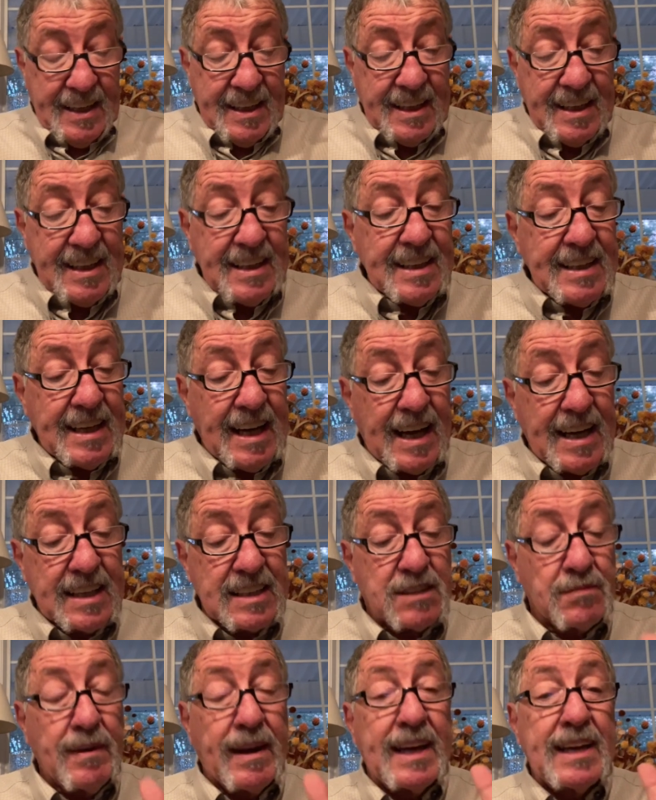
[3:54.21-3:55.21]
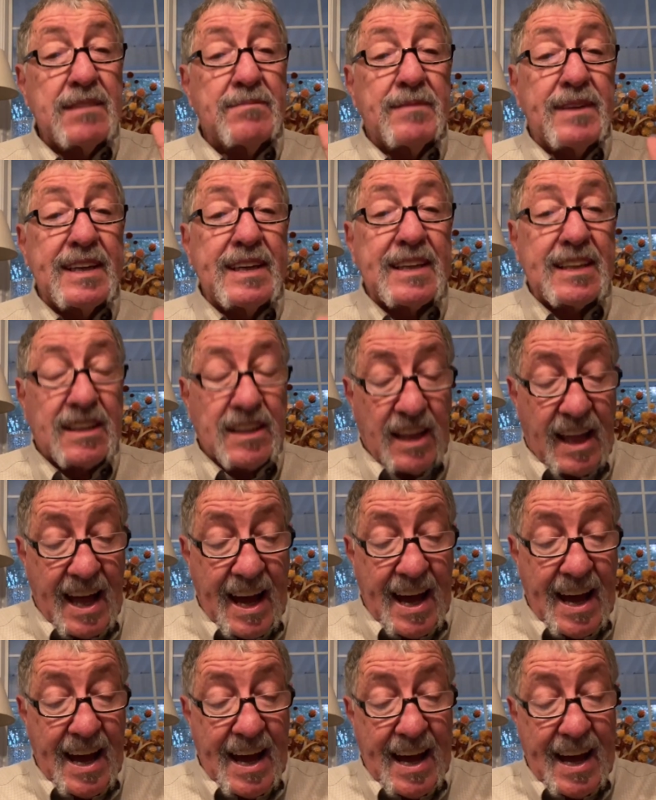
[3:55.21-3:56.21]
He has made me
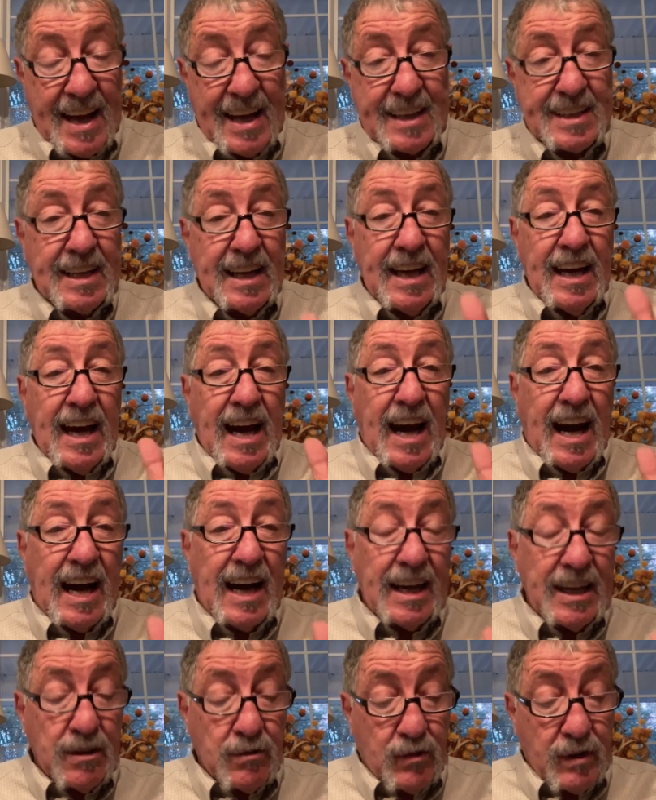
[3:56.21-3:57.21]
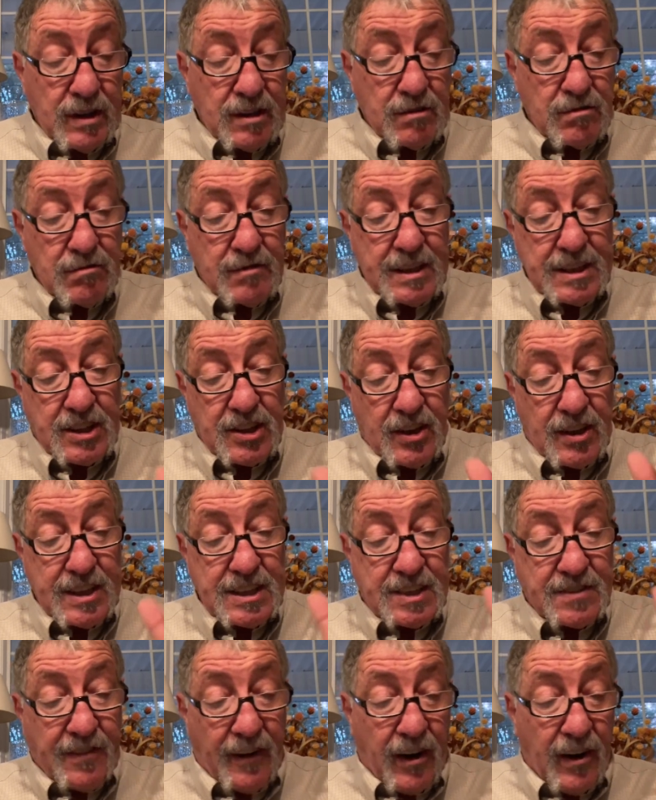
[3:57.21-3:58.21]
glad. I will
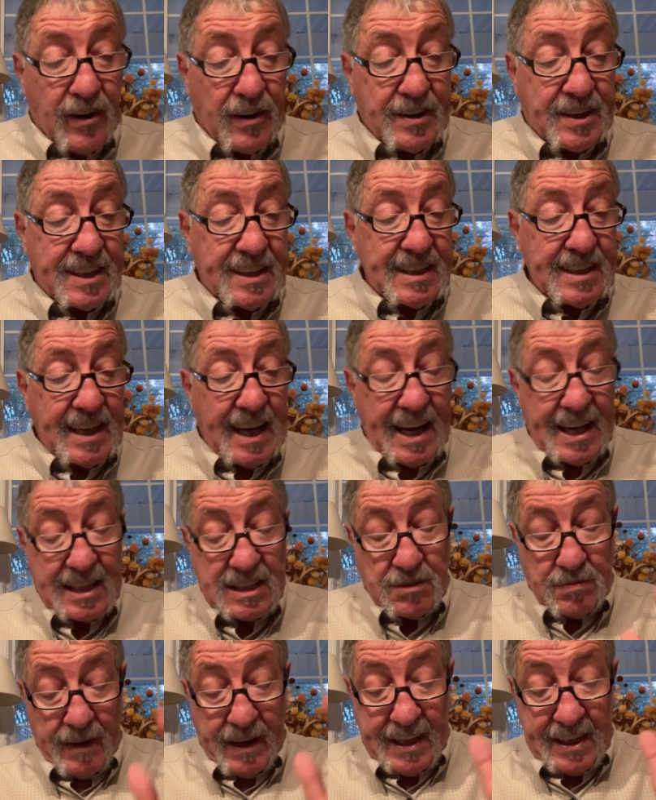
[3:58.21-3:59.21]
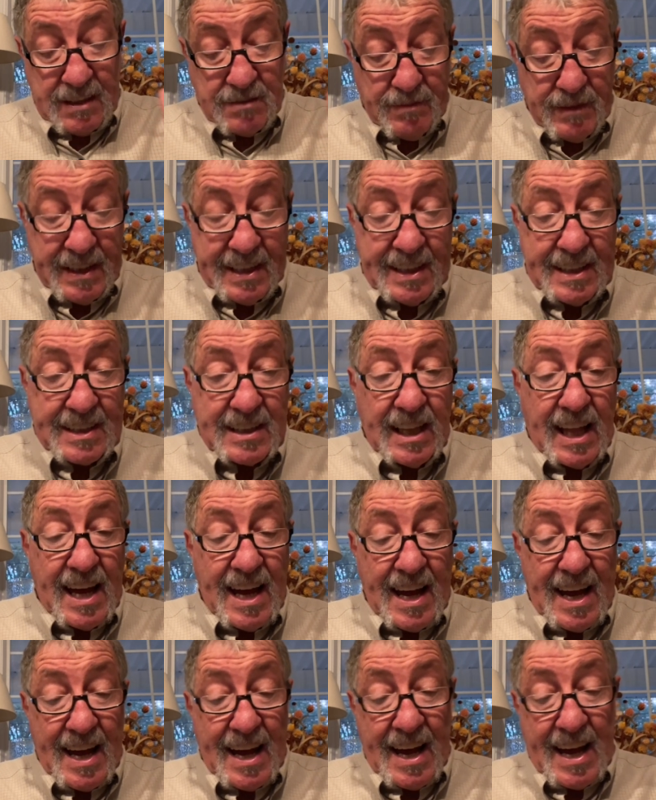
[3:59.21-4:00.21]
rejoice, for he has made me
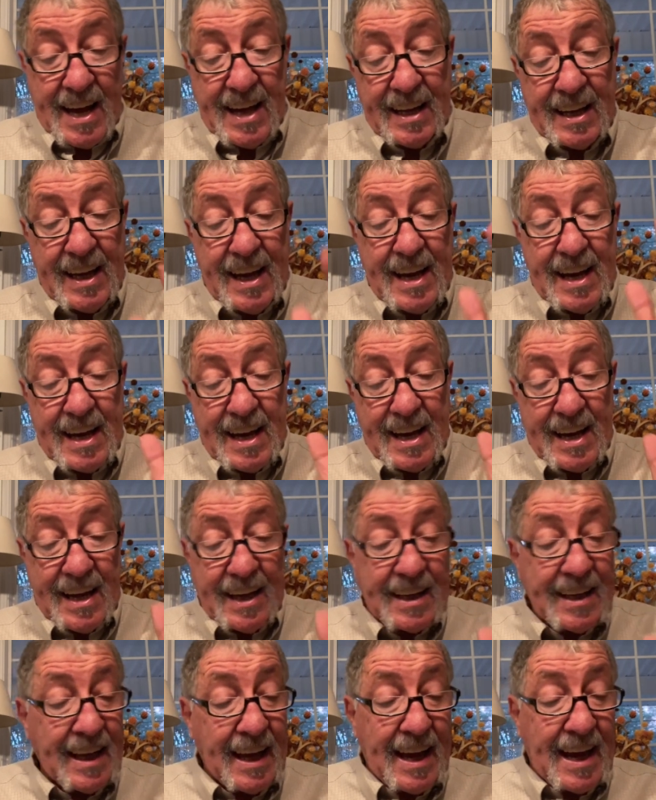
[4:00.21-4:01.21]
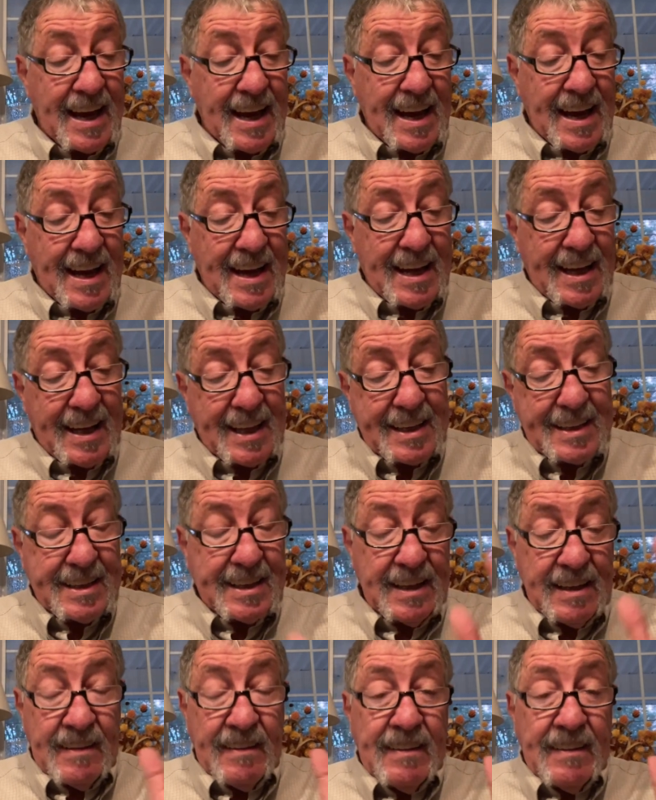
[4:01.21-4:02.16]
glad.